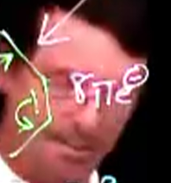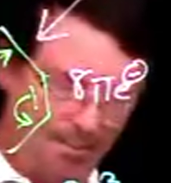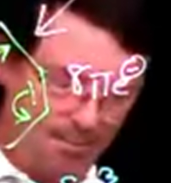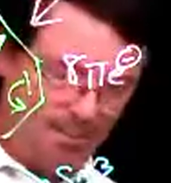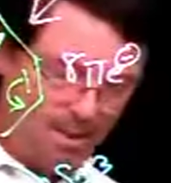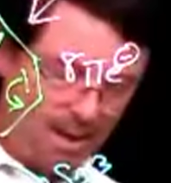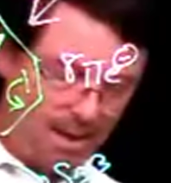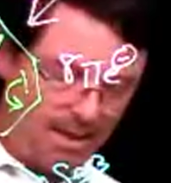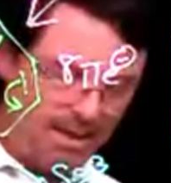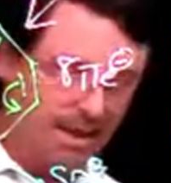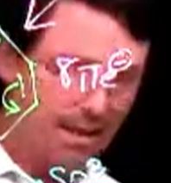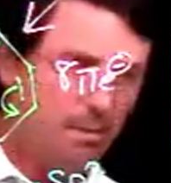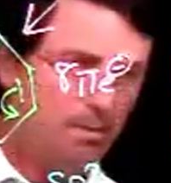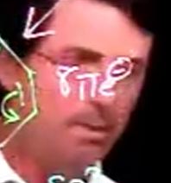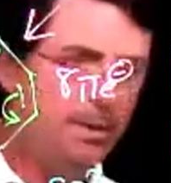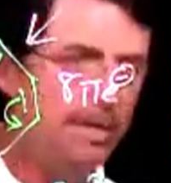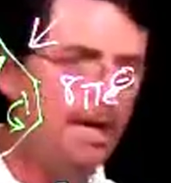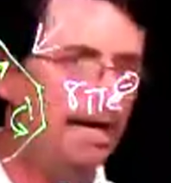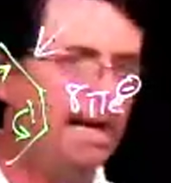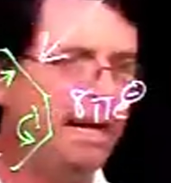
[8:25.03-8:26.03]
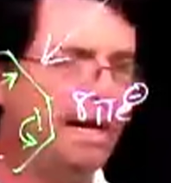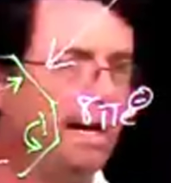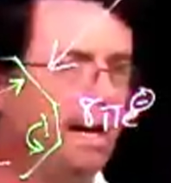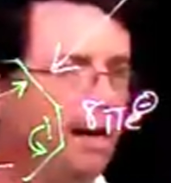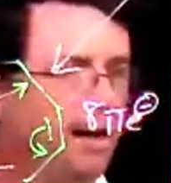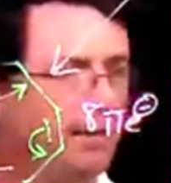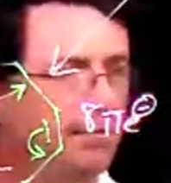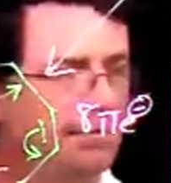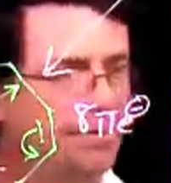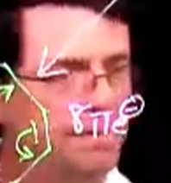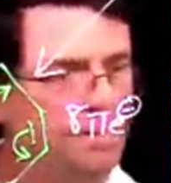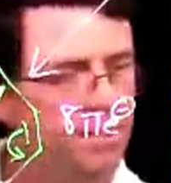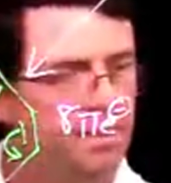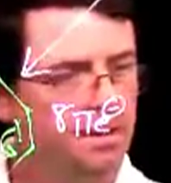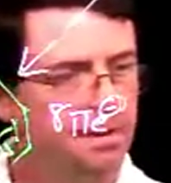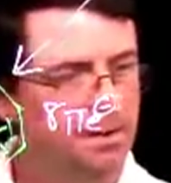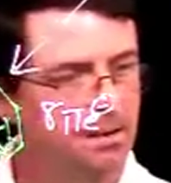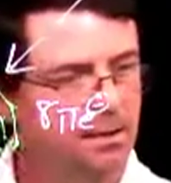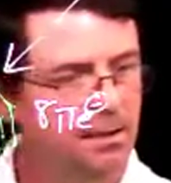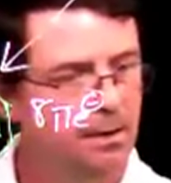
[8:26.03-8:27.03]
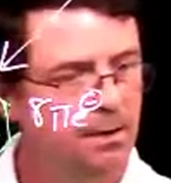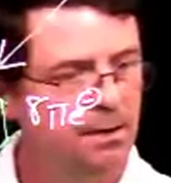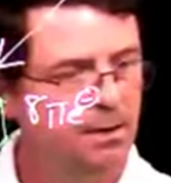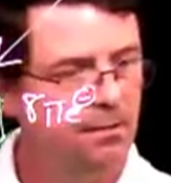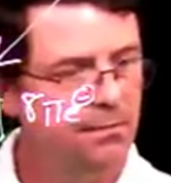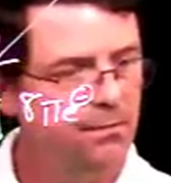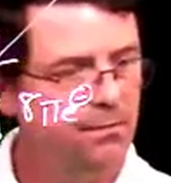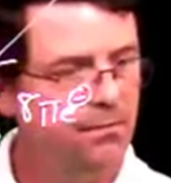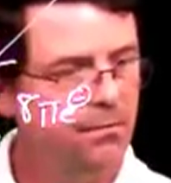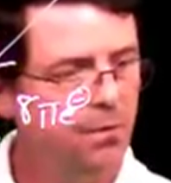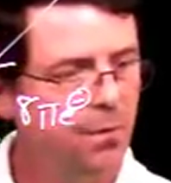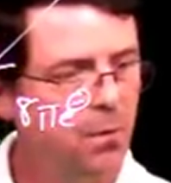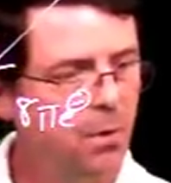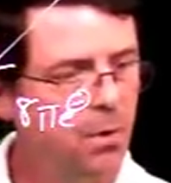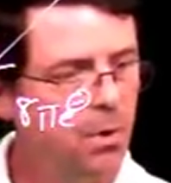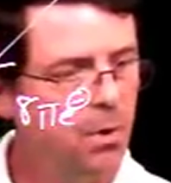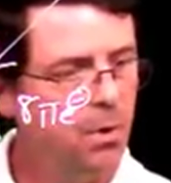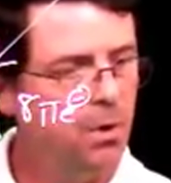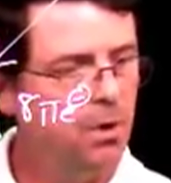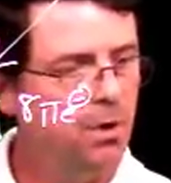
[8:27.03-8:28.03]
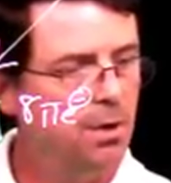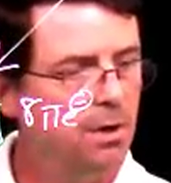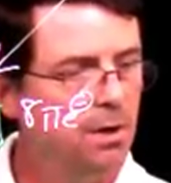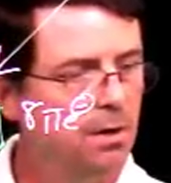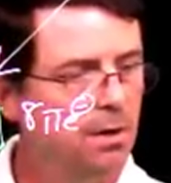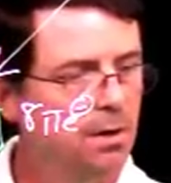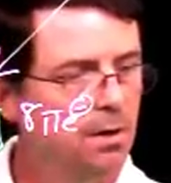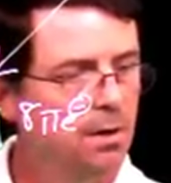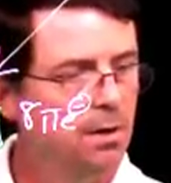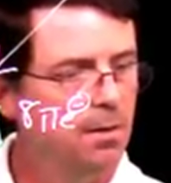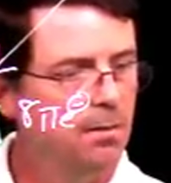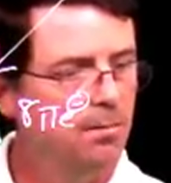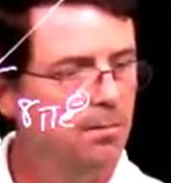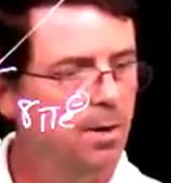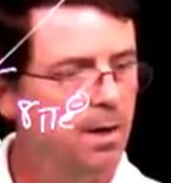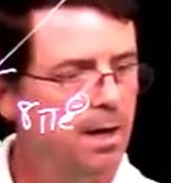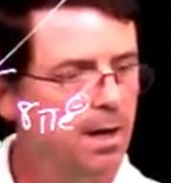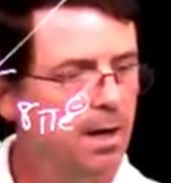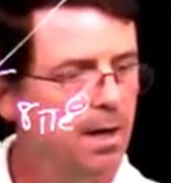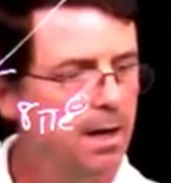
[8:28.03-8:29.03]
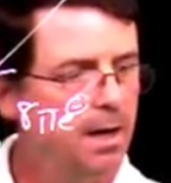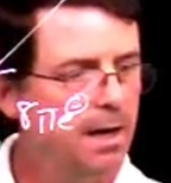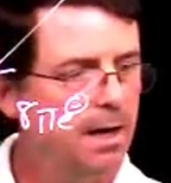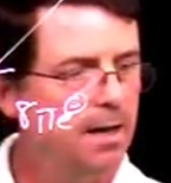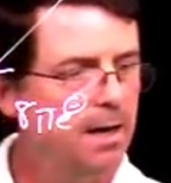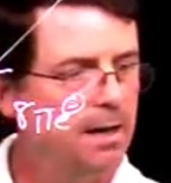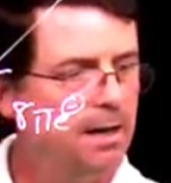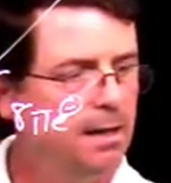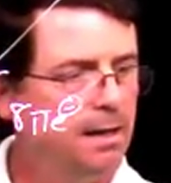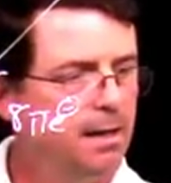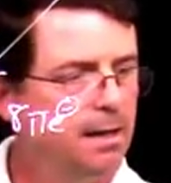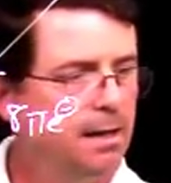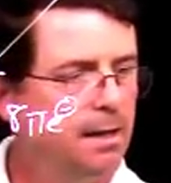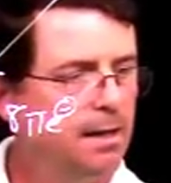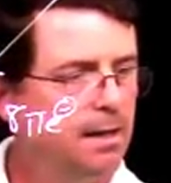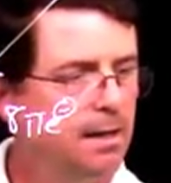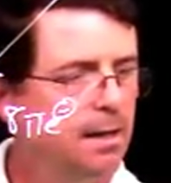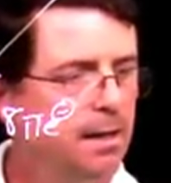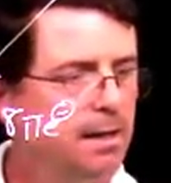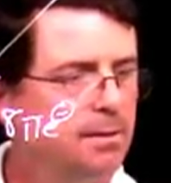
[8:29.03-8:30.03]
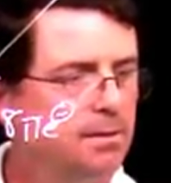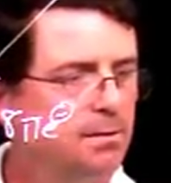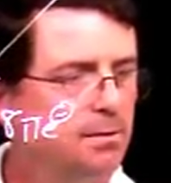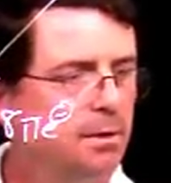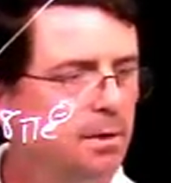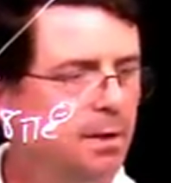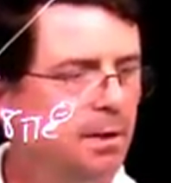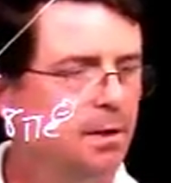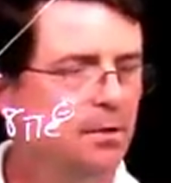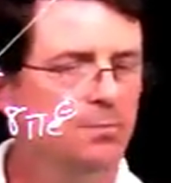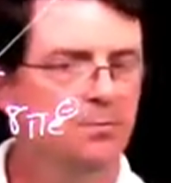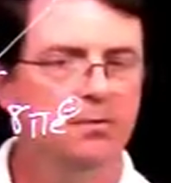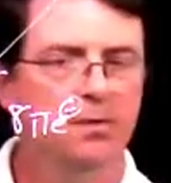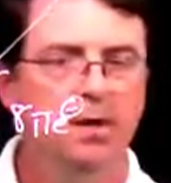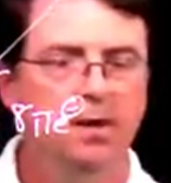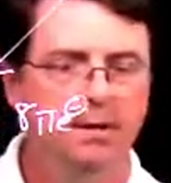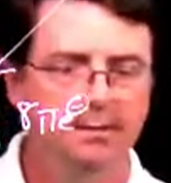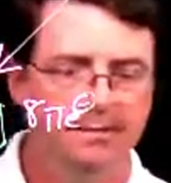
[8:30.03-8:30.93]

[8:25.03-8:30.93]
But it would have 4 pi electrons.